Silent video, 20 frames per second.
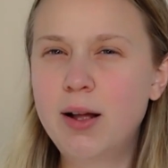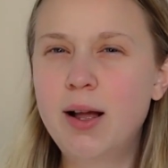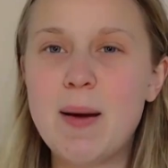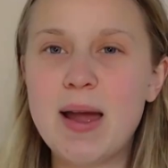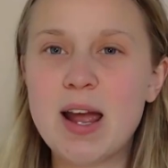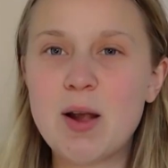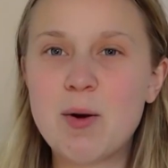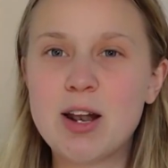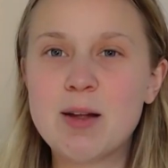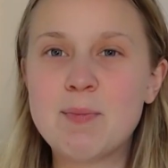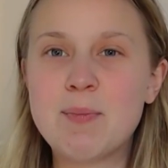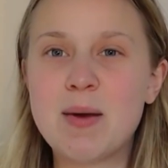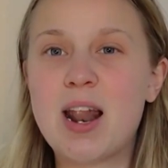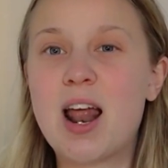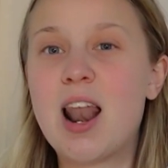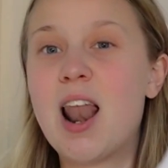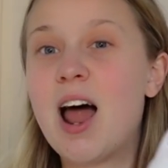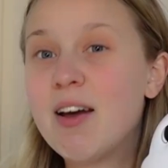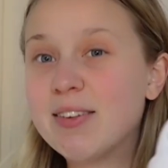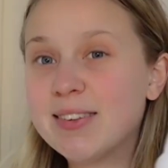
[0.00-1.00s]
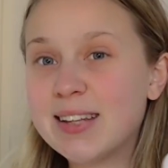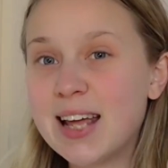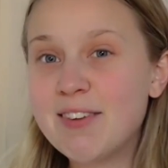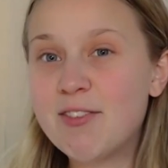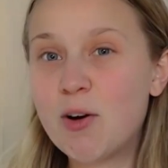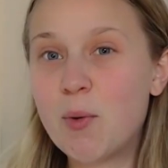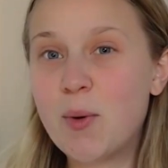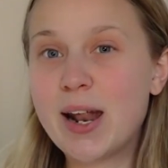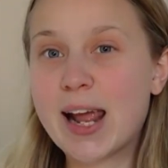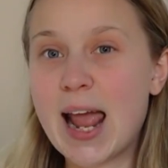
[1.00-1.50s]
The penguin has been a
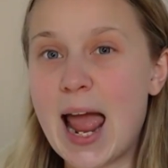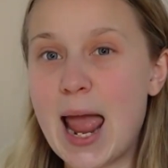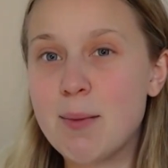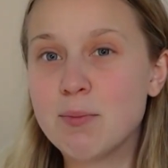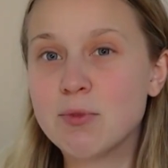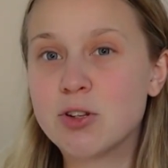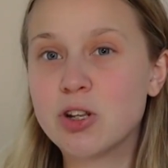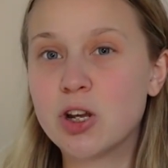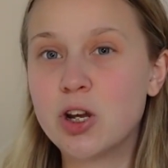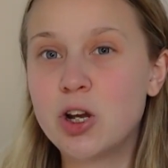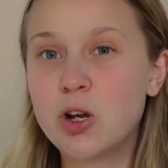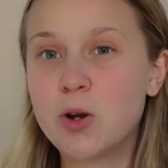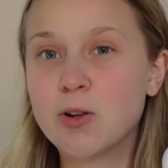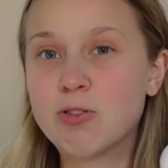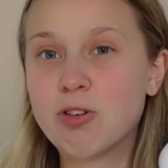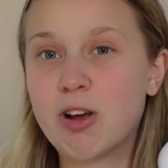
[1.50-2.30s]
lifesaver when it came to